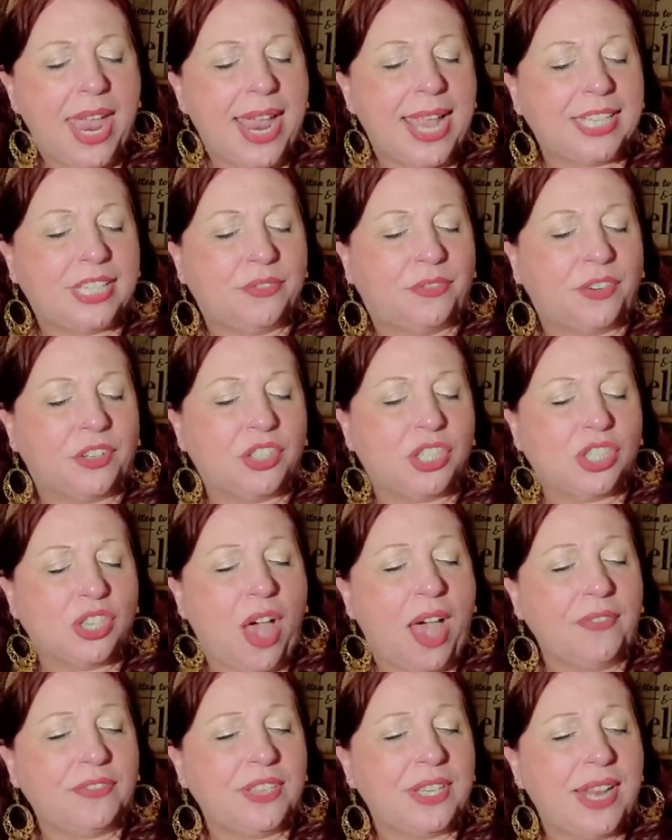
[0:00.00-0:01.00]
It's for
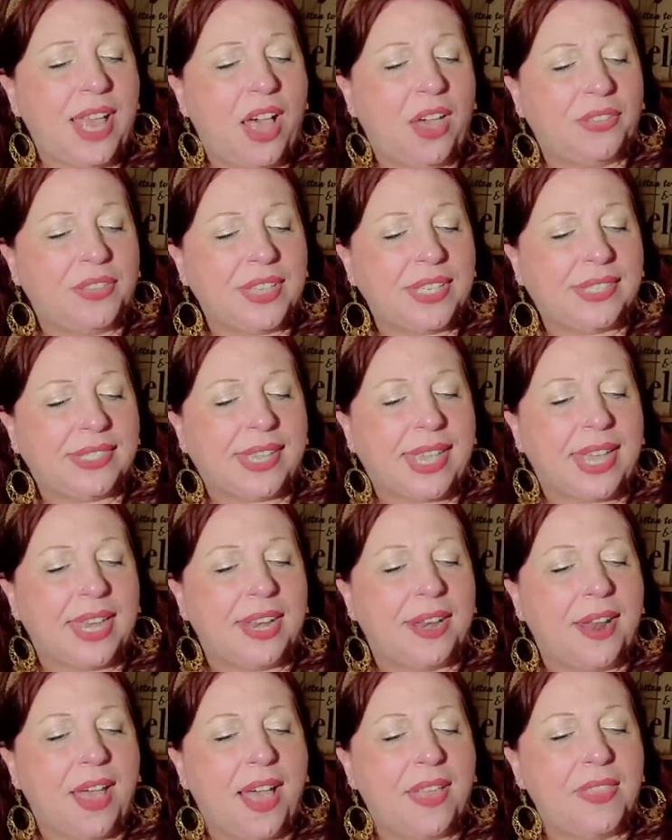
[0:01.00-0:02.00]
soft and healthy
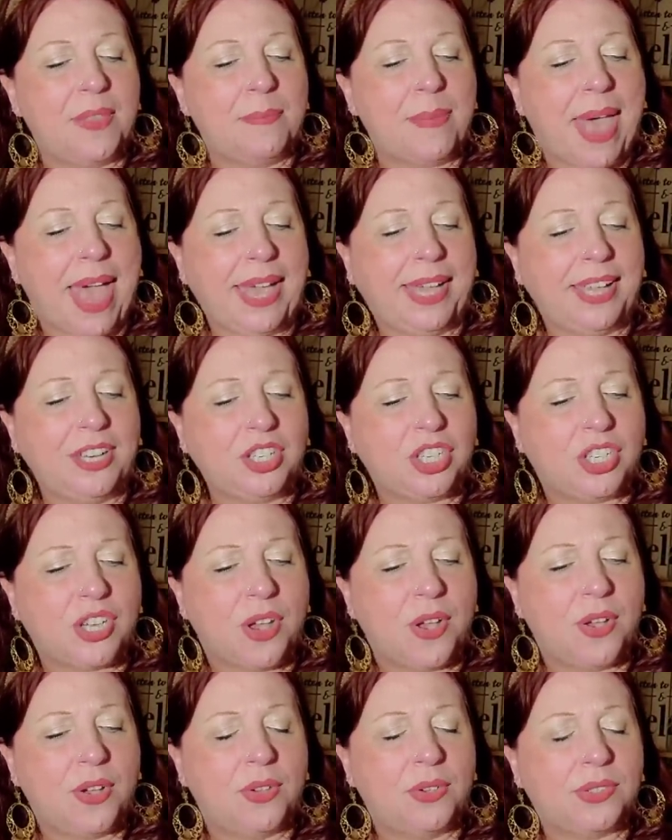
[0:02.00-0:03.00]
skin, and on the back it
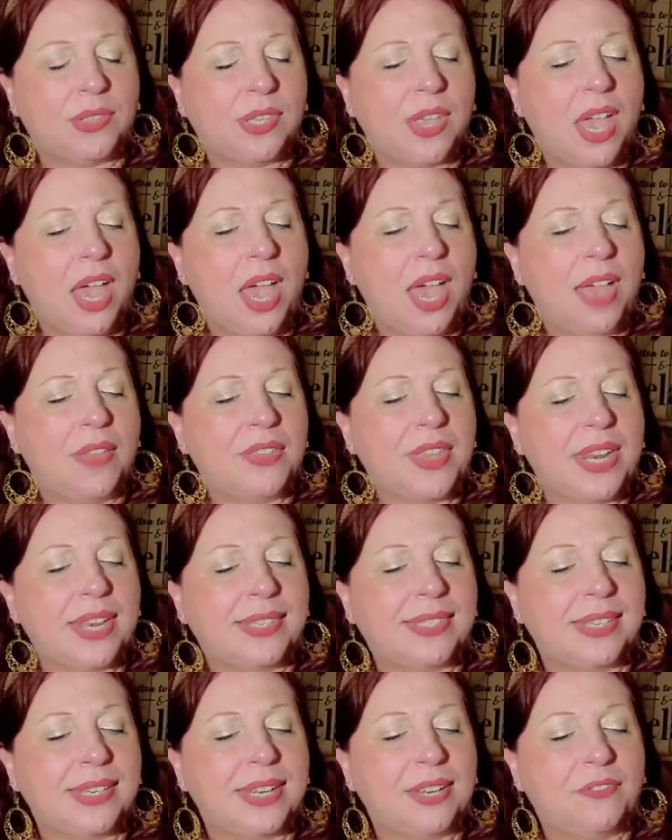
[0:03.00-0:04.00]
shows that
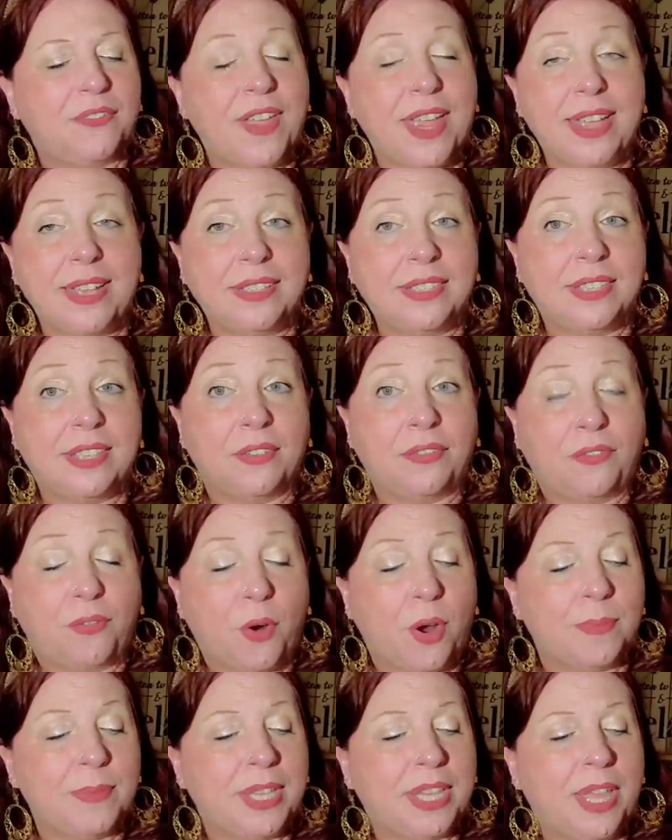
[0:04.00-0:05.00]
it's an advanced
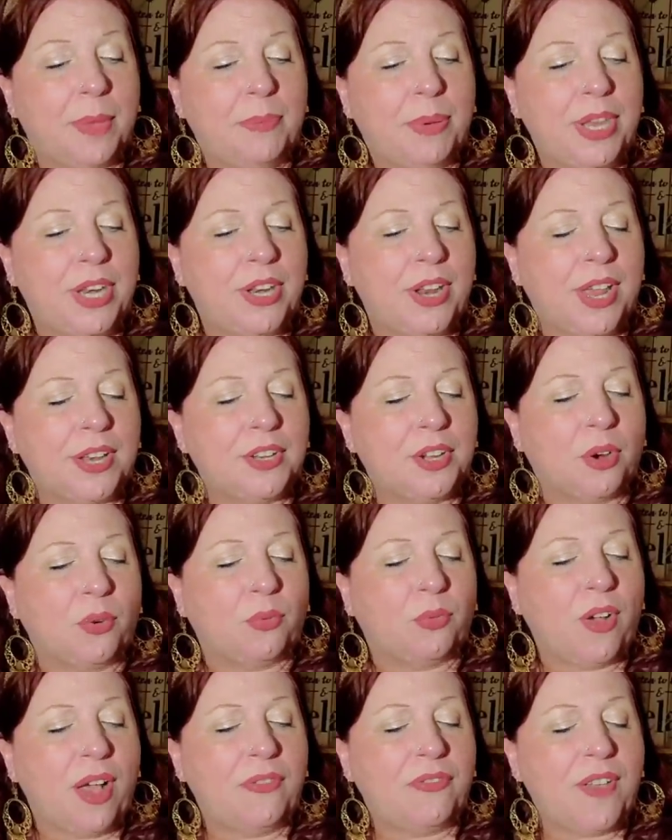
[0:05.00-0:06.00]
formula. Put it on your
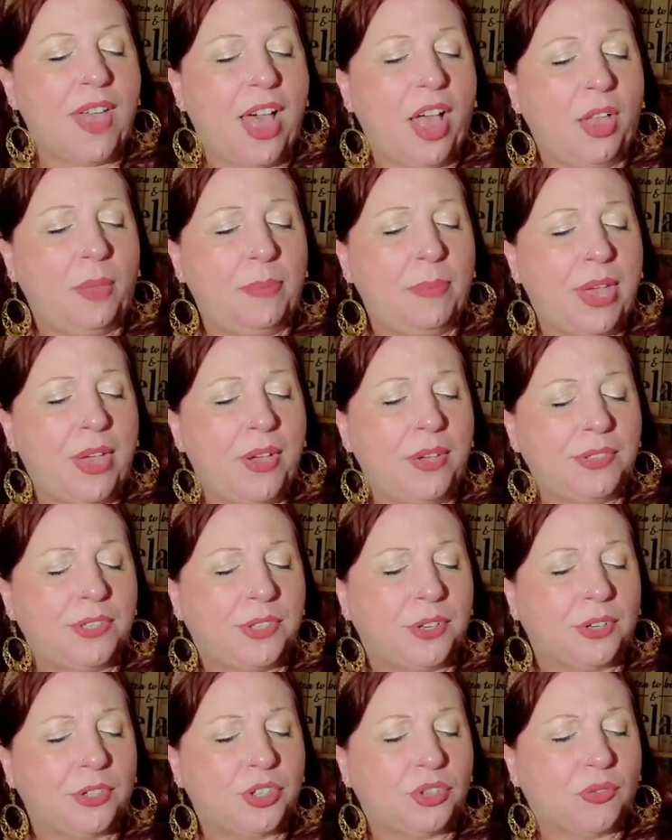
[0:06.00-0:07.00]
rough
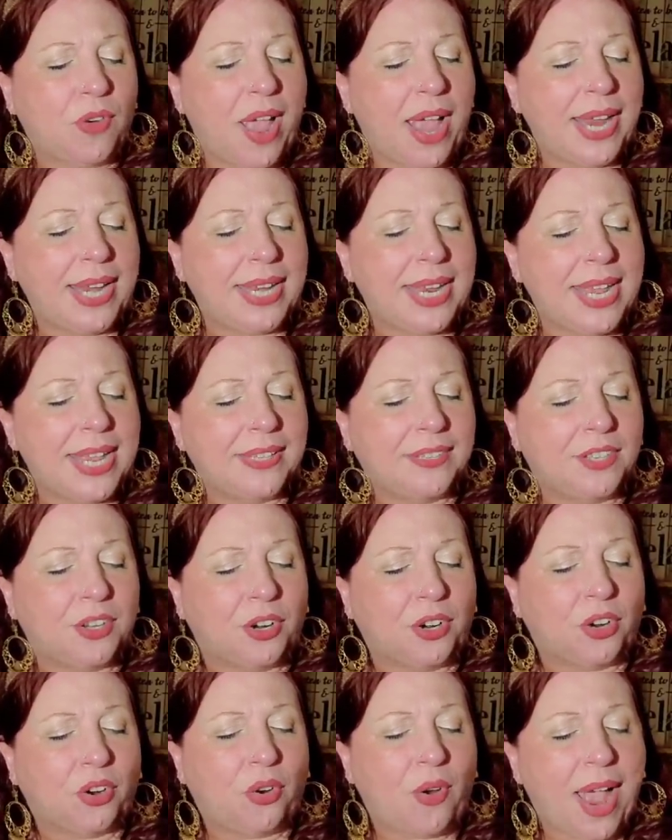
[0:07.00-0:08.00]
elbows, your dry knees,
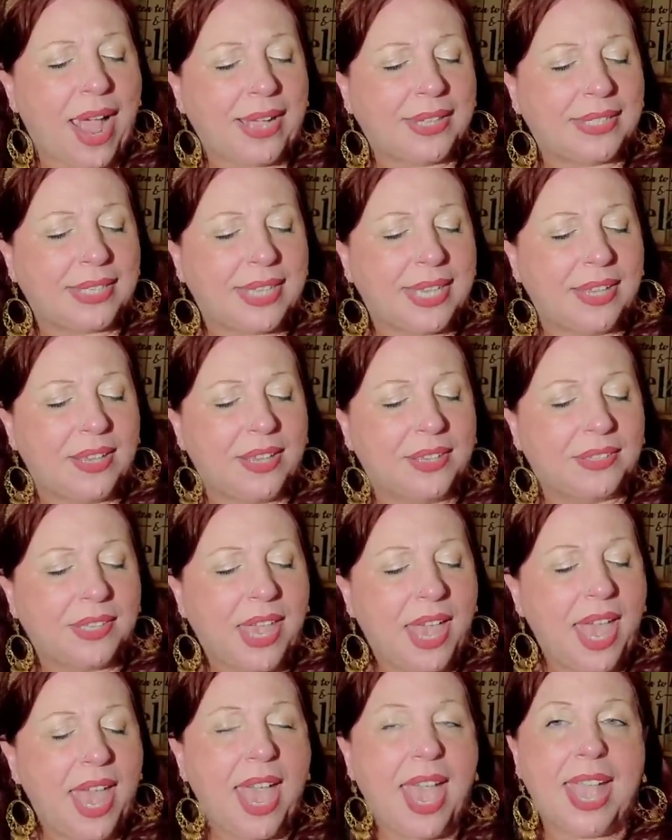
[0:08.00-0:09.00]
your cracked heels,
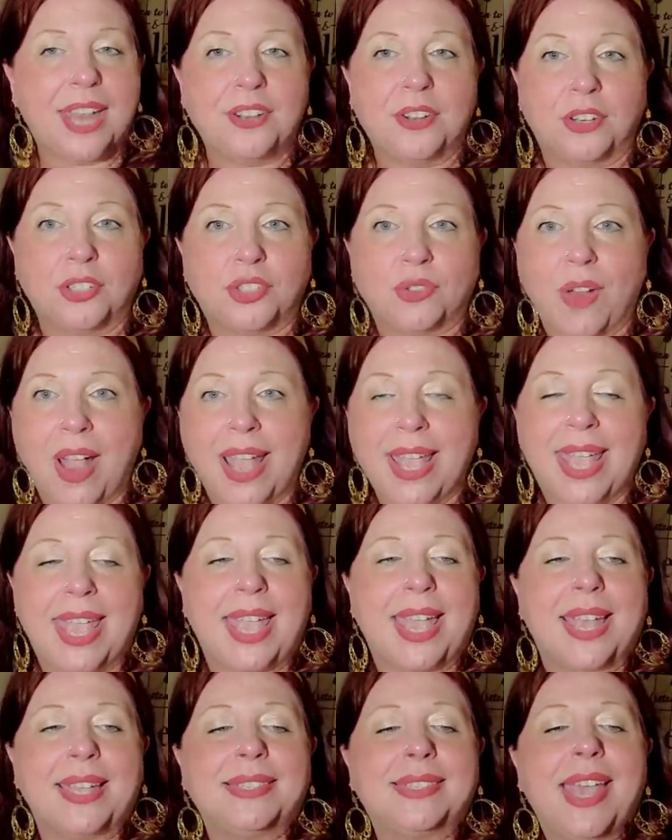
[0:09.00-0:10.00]
and your dry
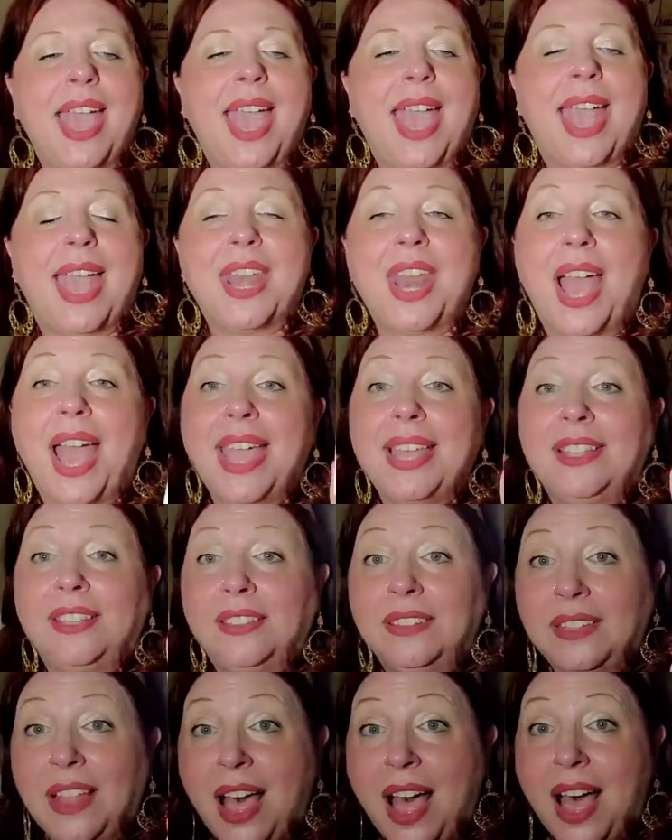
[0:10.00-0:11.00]
hands. And I
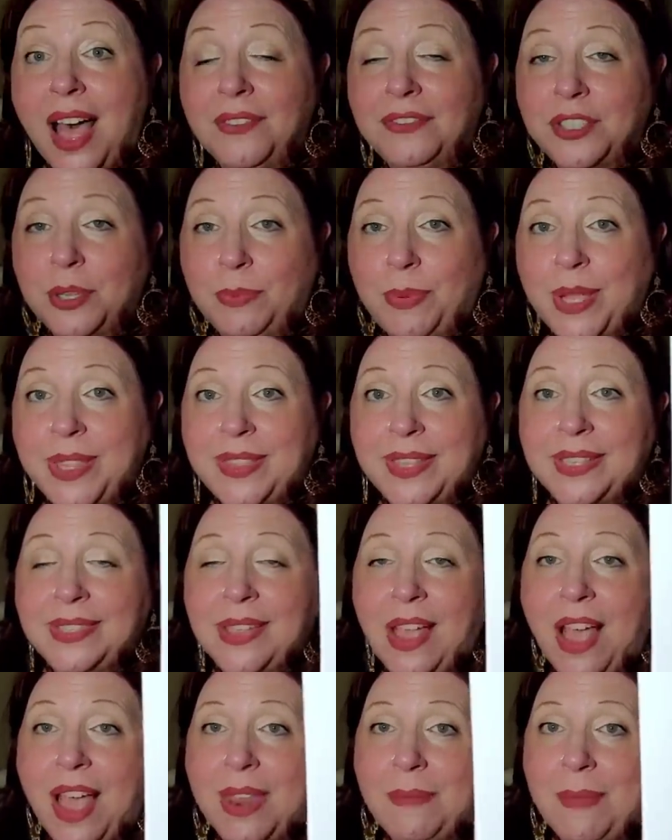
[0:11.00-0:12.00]
love to put this
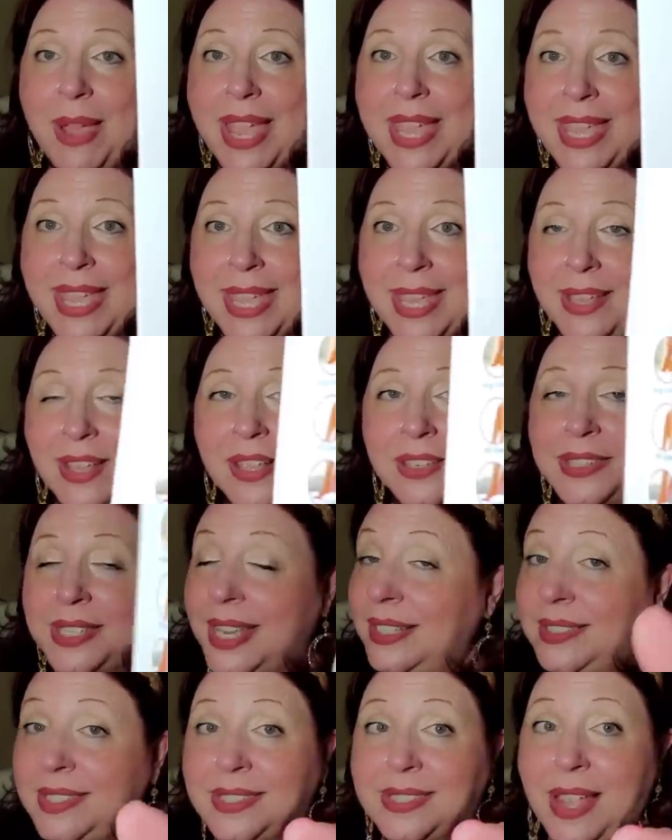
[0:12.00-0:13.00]
on my heels.
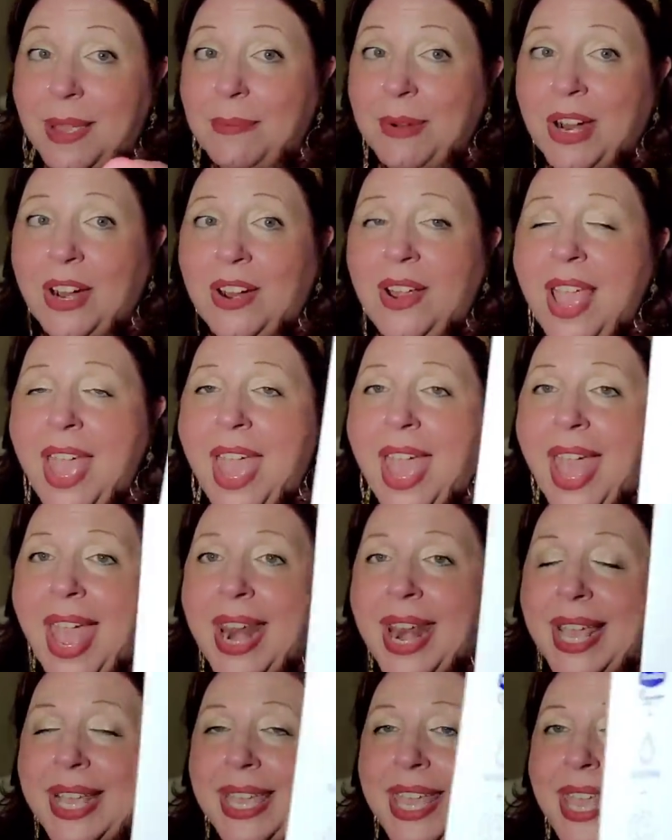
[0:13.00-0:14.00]
It's summer,
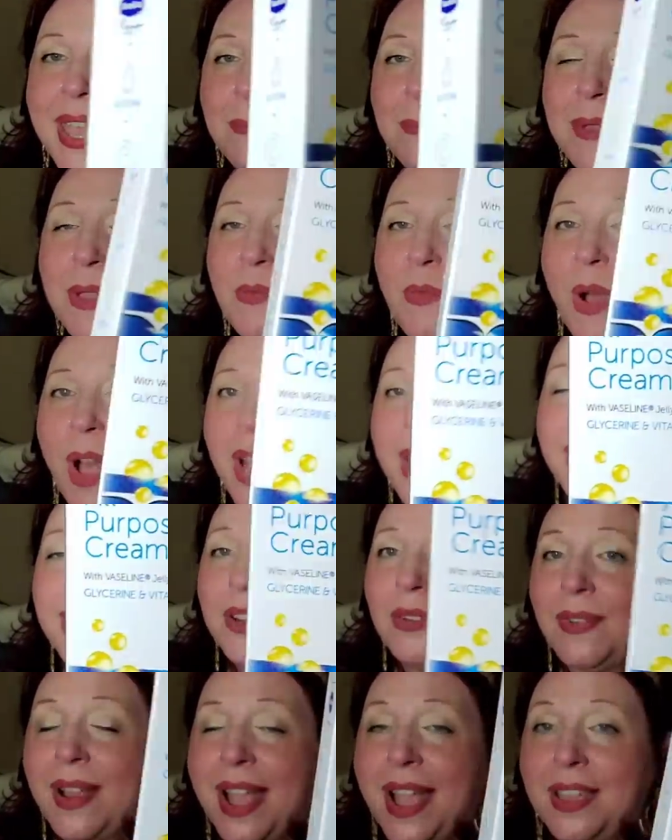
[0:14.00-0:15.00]
and I can't be
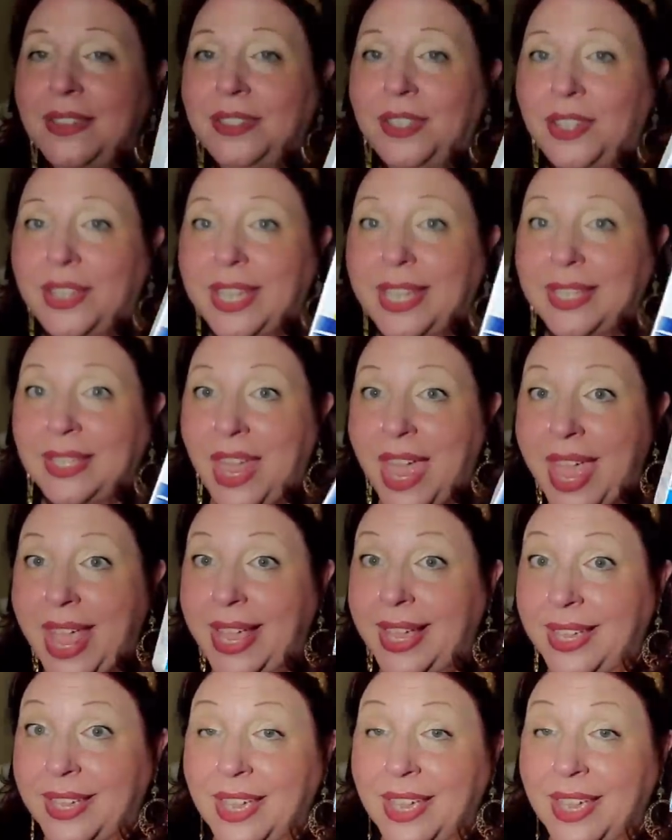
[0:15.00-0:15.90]
walking around looking like